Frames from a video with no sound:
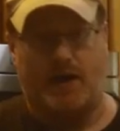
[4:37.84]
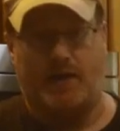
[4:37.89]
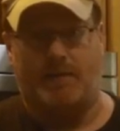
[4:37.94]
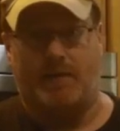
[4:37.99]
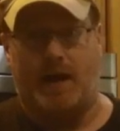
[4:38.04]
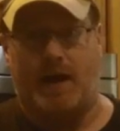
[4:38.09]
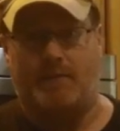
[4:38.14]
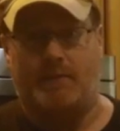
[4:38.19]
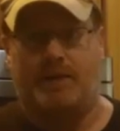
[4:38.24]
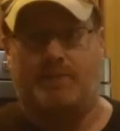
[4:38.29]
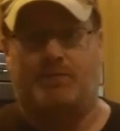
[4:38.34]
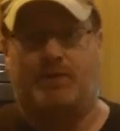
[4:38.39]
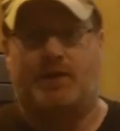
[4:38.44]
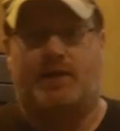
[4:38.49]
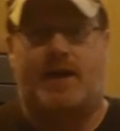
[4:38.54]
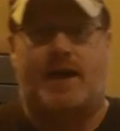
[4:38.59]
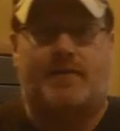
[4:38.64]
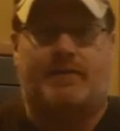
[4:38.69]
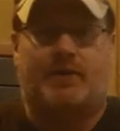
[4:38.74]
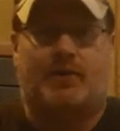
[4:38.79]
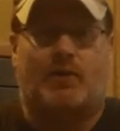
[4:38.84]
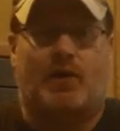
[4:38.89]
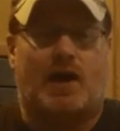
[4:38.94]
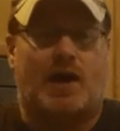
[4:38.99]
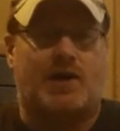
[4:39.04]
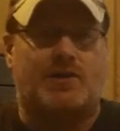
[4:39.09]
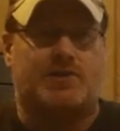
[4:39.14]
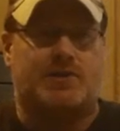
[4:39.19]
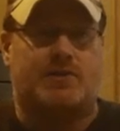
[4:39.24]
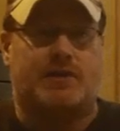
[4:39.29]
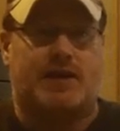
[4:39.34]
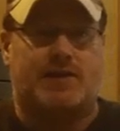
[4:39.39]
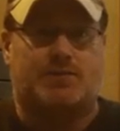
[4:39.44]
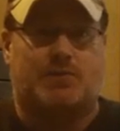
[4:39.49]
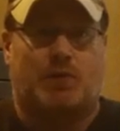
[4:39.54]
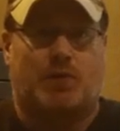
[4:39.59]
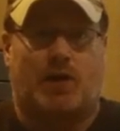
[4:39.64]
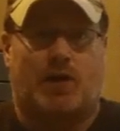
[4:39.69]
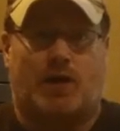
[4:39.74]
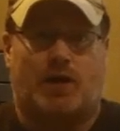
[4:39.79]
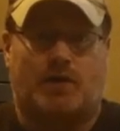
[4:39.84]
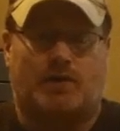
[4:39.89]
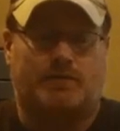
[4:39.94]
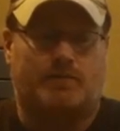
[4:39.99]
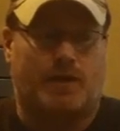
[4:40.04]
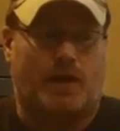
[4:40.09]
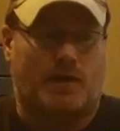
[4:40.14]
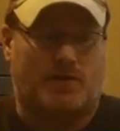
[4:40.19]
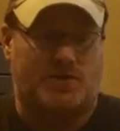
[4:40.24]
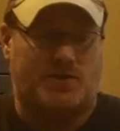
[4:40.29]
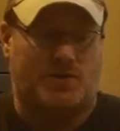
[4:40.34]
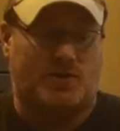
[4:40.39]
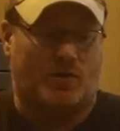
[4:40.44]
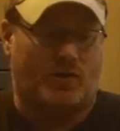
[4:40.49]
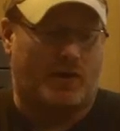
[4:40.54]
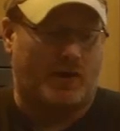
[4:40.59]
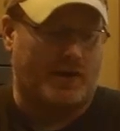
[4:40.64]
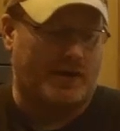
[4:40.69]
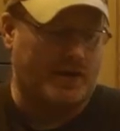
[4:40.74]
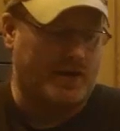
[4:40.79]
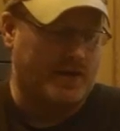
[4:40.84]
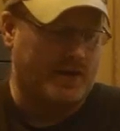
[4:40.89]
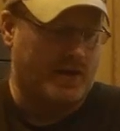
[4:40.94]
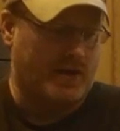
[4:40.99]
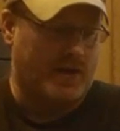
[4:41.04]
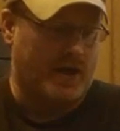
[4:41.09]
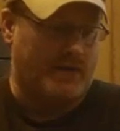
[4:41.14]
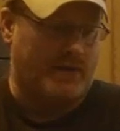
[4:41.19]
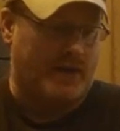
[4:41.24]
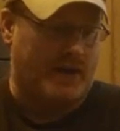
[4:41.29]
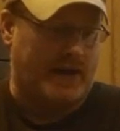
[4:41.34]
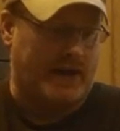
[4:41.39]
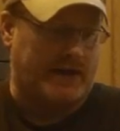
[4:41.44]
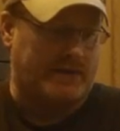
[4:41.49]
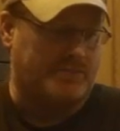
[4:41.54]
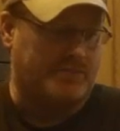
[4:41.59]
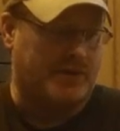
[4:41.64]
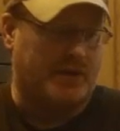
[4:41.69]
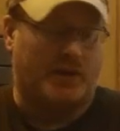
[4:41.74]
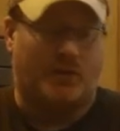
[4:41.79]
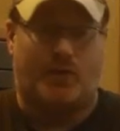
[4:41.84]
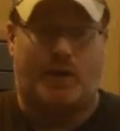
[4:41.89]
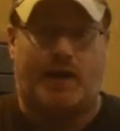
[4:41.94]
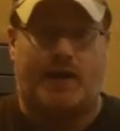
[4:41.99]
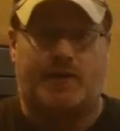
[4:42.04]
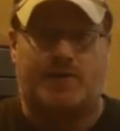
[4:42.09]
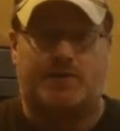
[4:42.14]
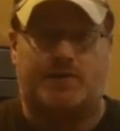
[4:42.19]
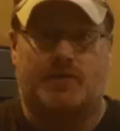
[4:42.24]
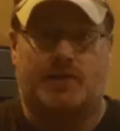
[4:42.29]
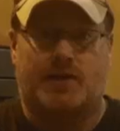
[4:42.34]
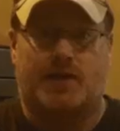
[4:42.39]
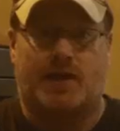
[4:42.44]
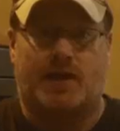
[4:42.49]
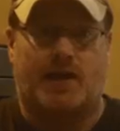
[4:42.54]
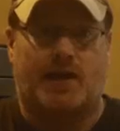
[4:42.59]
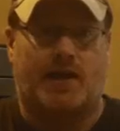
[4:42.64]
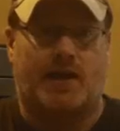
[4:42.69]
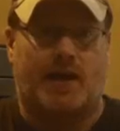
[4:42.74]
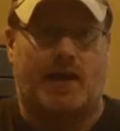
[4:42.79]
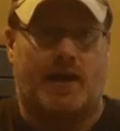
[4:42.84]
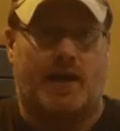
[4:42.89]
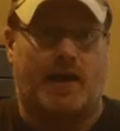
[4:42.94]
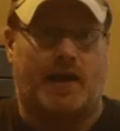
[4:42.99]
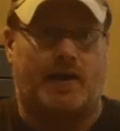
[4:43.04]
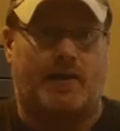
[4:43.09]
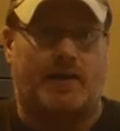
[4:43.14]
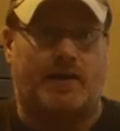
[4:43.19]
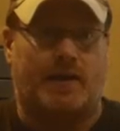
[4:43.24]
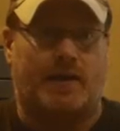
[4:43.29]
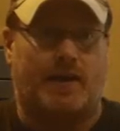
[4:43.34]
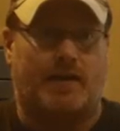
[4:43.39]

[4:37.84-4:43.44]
I'm going to put it out in the garage, and that's where I'll store it, and then I can put it right into a keg and